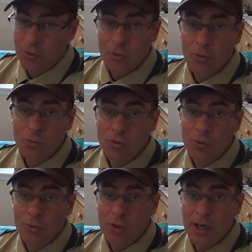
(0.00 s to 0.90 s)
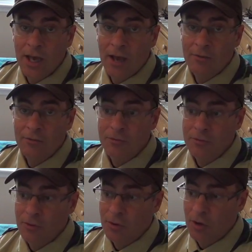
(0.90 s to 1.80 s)

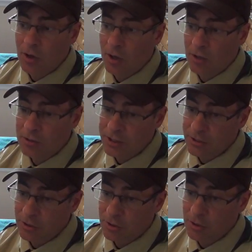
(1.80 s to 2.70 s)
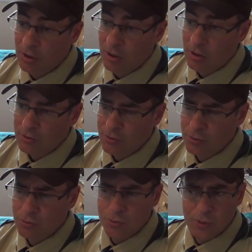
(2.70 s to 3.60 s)
2.5 liter,
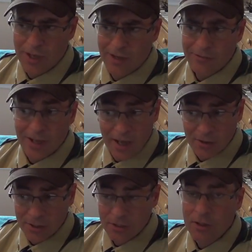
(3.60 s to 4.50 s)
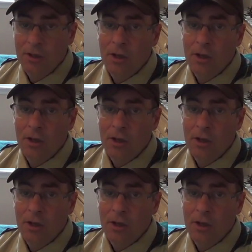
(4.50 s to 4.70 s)
2.5 gallon